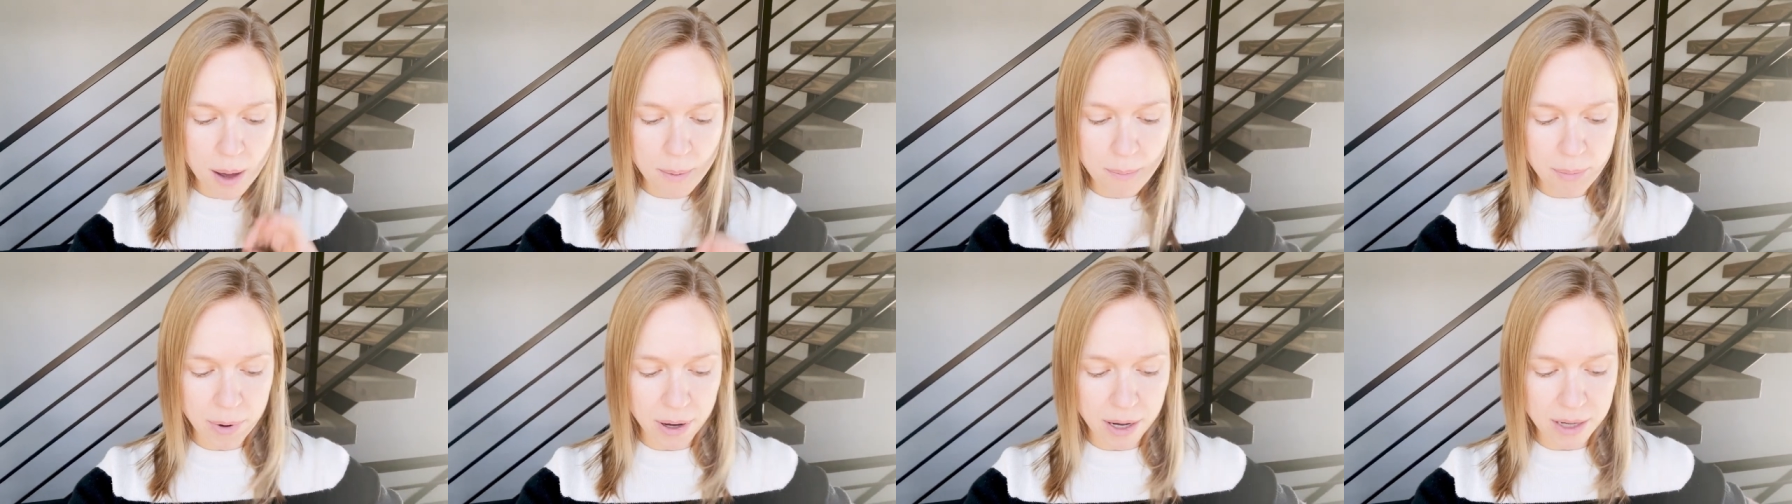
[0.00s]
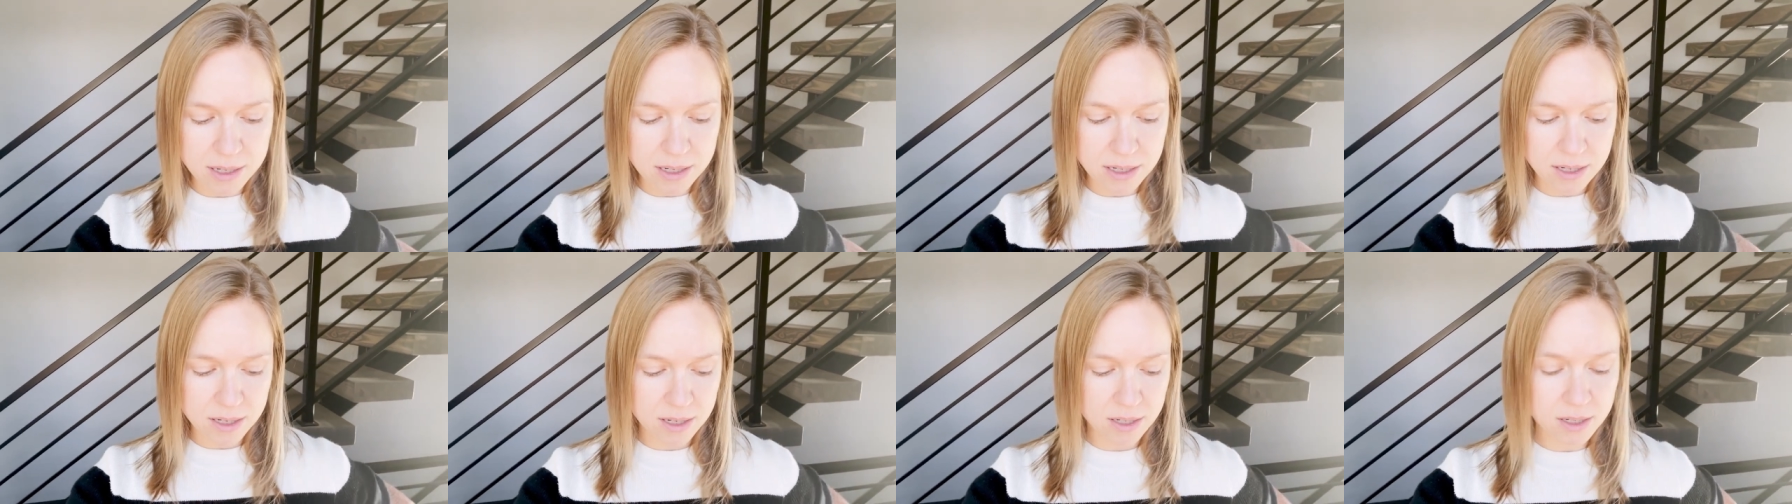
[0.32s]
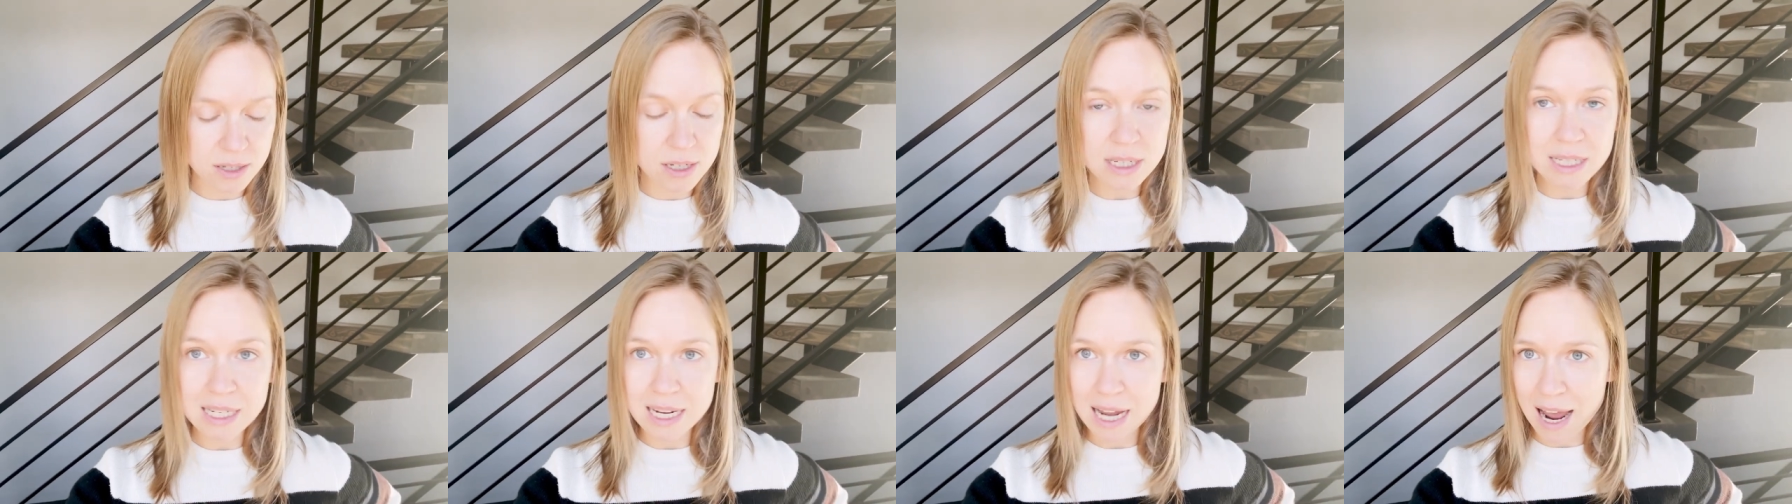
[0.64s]
But
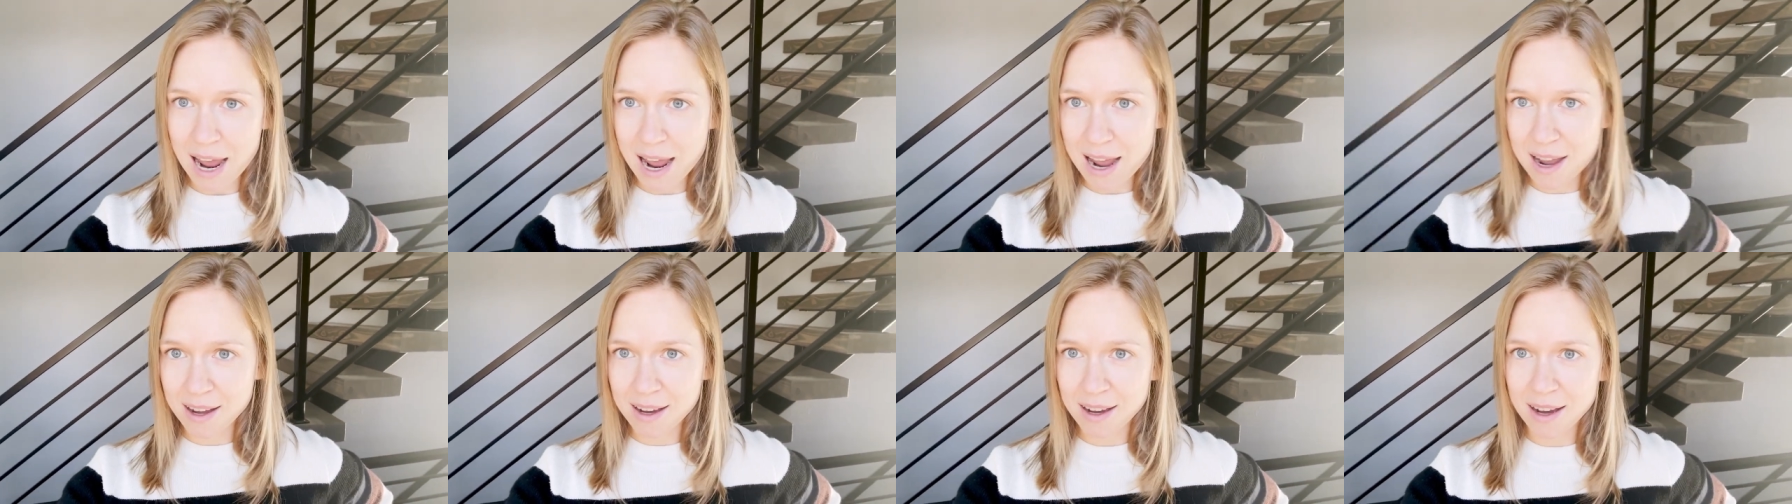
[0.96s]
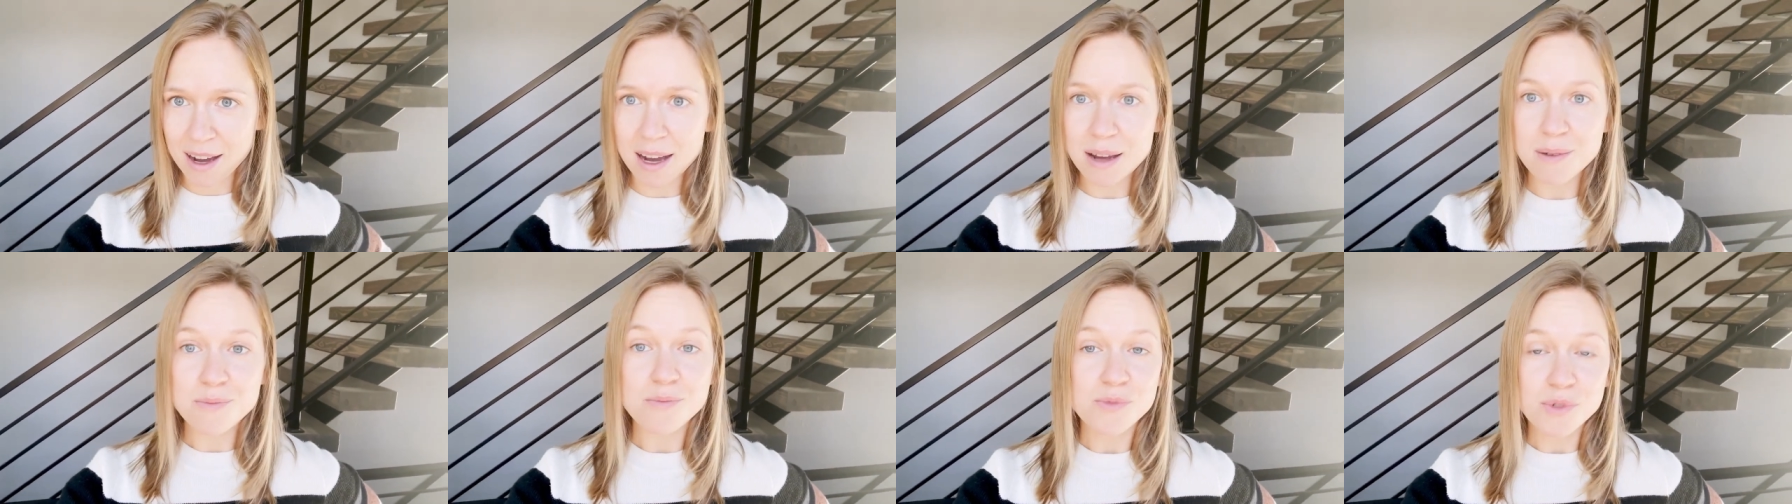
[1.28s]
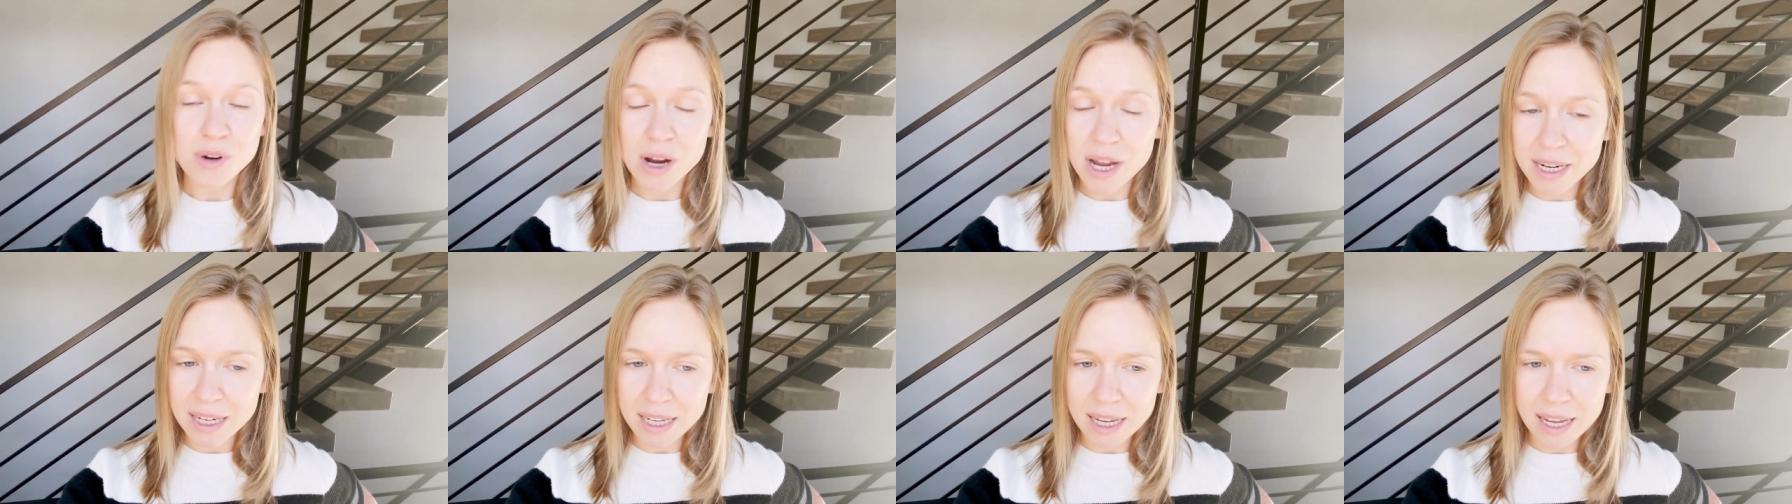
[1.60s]
today I'm
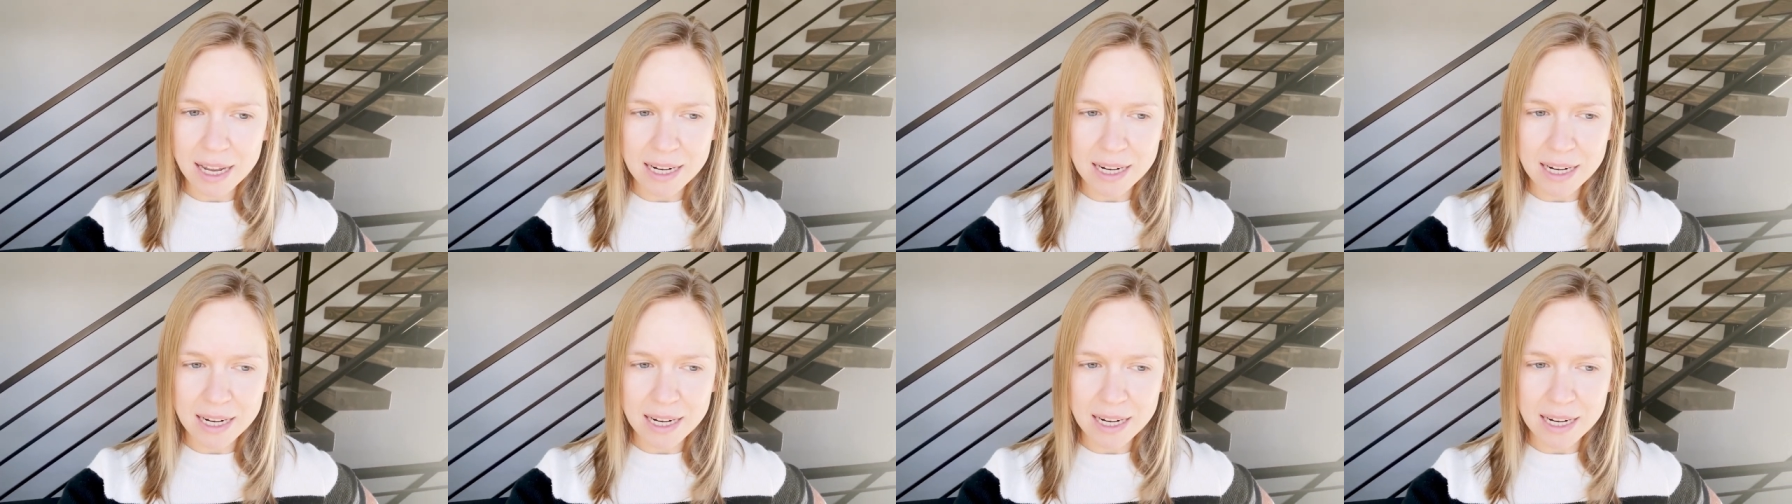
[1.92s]
ready,